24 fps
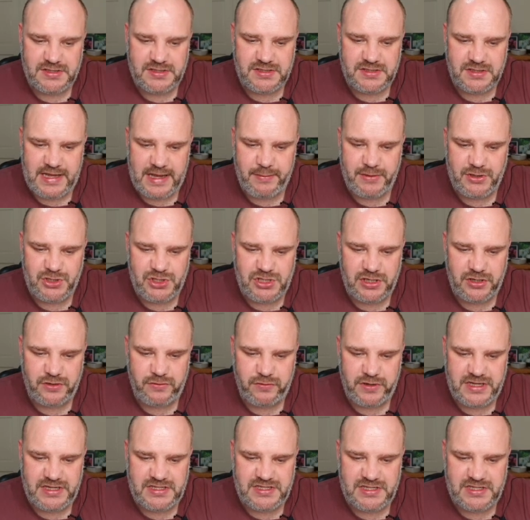Damage
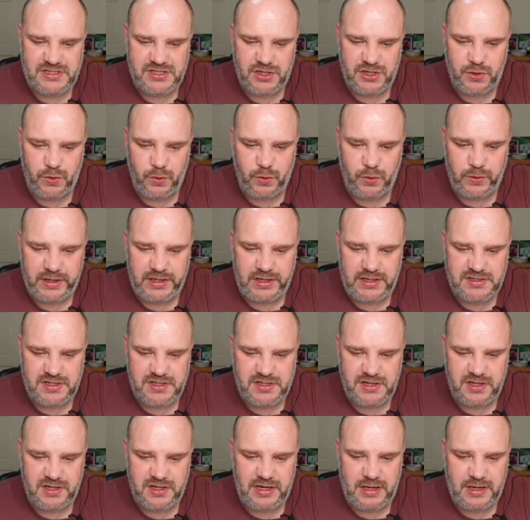increases according to the
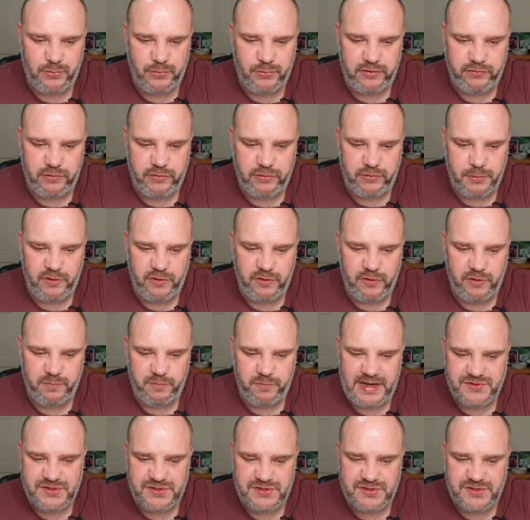number of removed buffs.